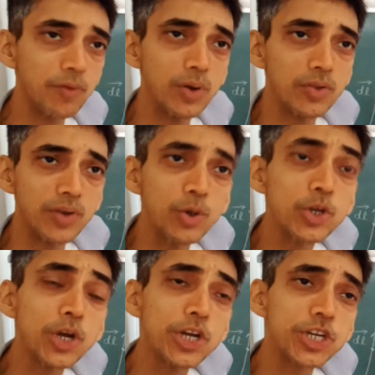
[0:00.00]
Well, good
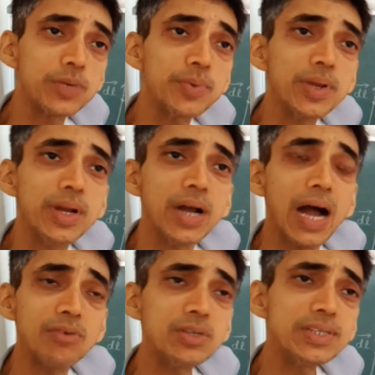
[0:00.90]
question. I
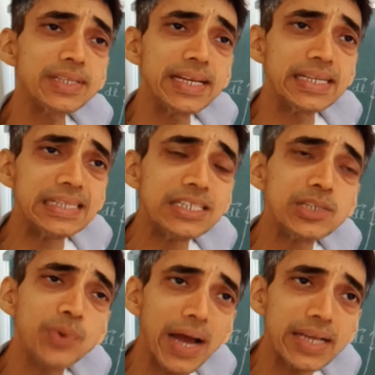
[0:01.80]
won't say they need
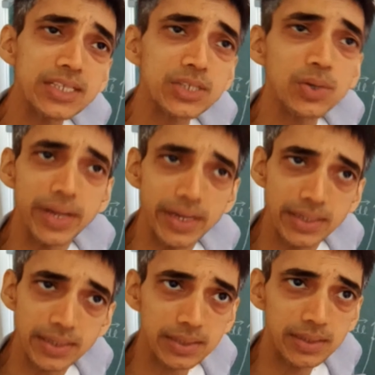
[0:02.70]
to
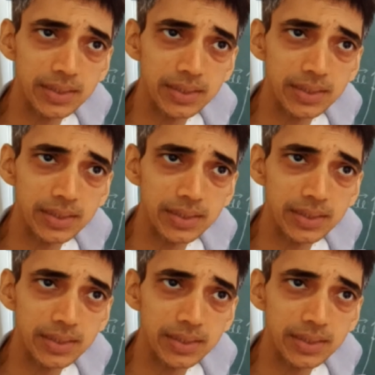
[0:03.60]
isolate.